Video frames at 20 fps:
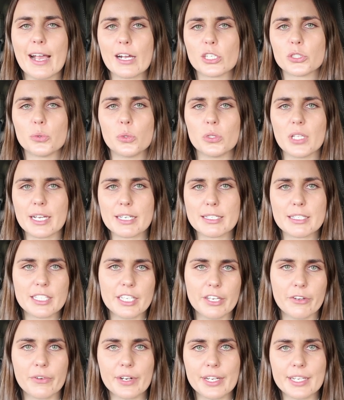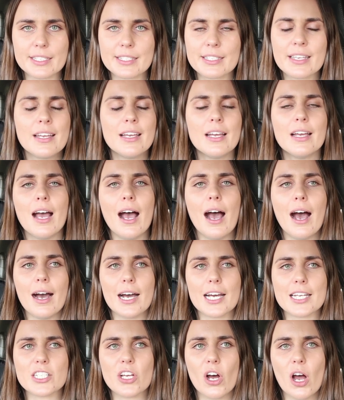actual like series
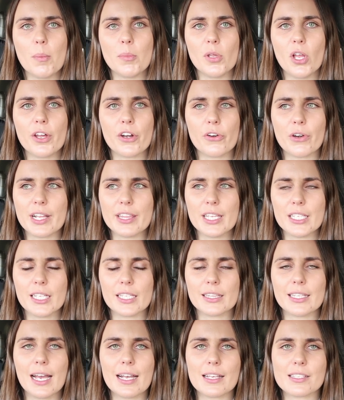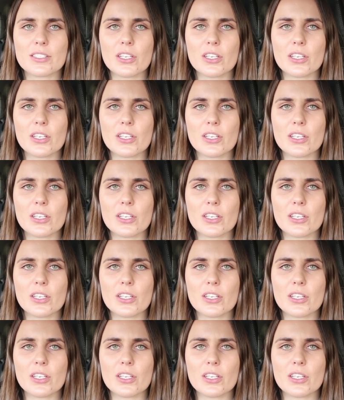timeline or anything like that.